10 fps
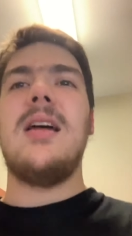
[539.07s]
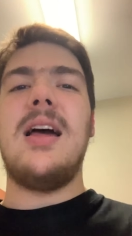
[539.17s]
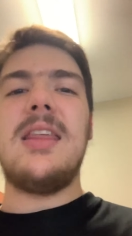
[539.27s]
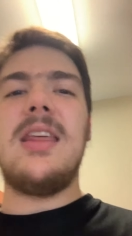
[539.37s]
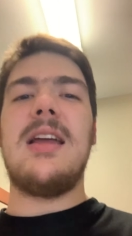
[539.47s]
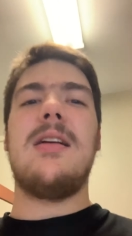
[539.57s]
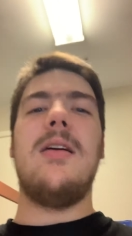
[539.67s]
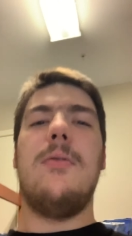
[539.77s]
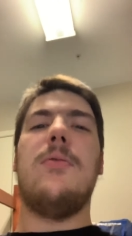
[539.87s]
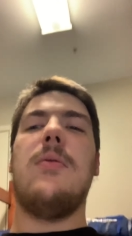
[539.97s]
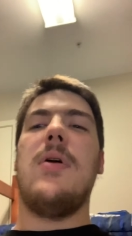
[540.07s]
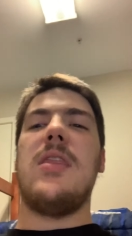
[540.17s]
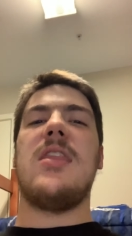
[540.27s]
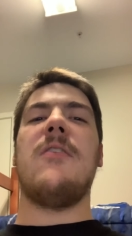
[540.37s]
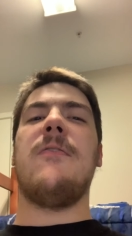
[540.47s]
I think
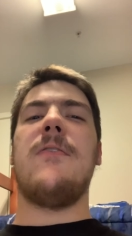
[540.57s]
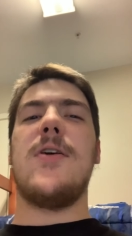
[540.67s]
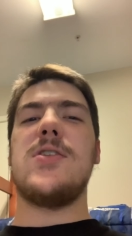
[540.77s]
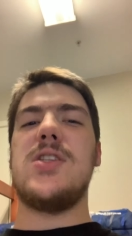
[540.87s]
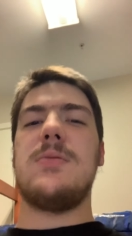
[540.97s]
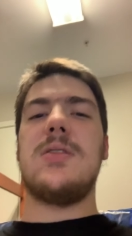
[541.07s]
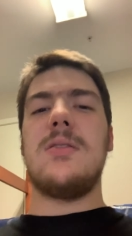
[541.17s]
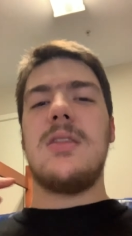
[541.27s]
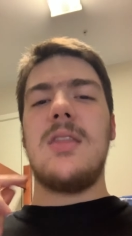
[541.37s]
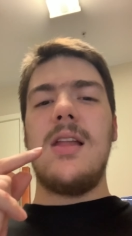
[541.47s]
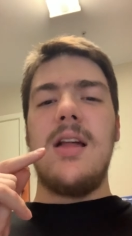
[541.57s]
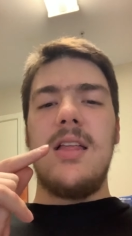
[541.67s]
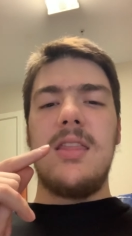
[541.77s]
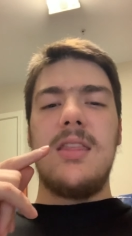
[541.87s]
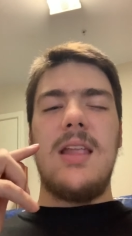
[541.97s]
the first,
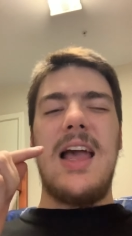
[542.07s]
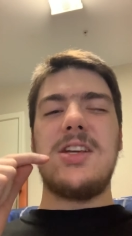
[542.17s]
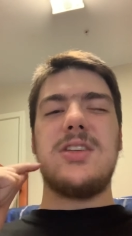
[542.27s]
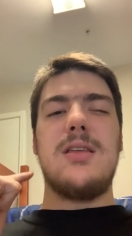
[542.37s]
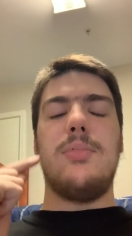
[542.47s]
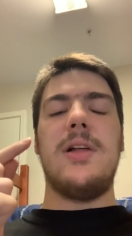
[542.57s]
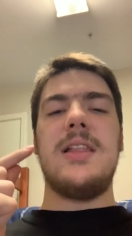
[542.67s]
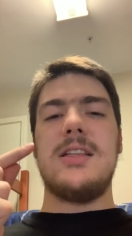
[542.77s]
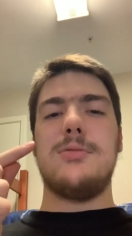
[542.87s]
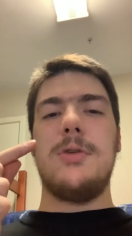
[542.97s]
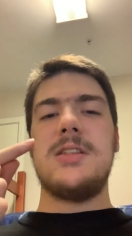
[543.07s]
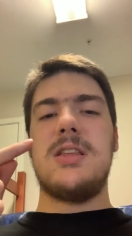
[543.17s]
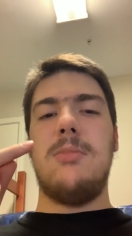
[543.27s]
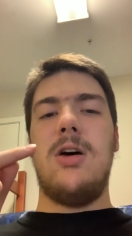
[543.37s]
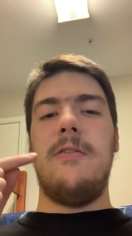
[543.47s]
actually the play that springs
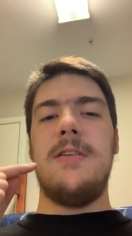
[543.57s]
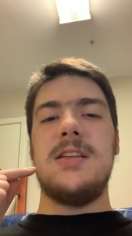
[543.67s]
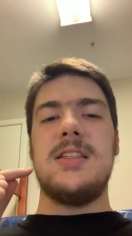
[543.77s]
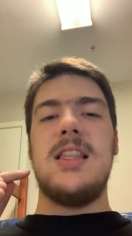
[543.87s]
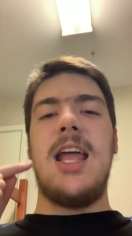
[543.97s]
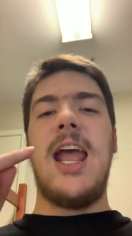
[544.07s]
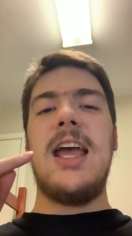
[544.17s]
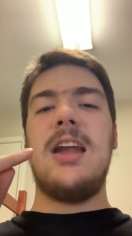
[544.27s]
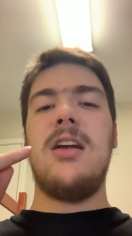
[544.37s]
them off is they hand it